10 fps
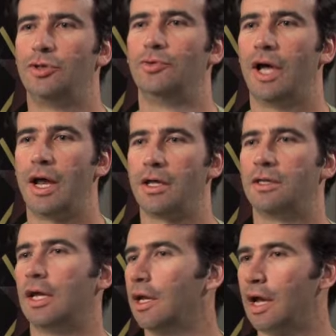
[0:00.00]
do
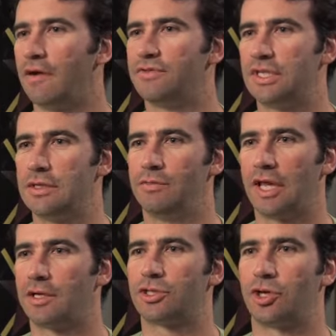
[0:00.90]
anything. I've seen
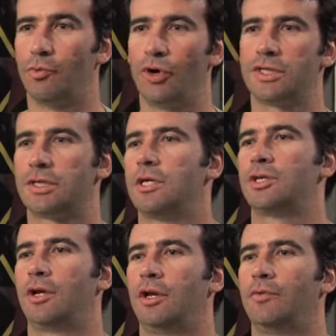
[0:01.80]
like subway
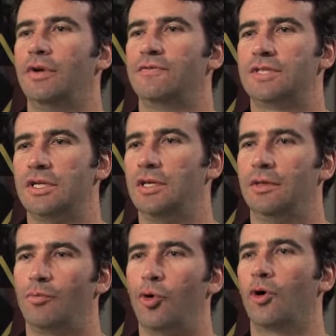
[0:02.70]
station, we've
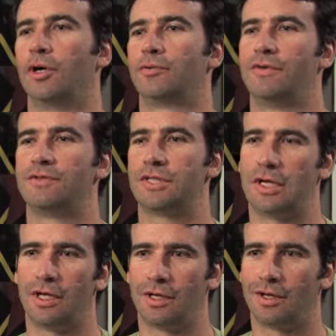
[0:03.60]
seen port, we've
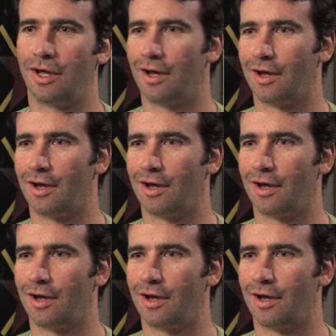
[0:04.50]
seen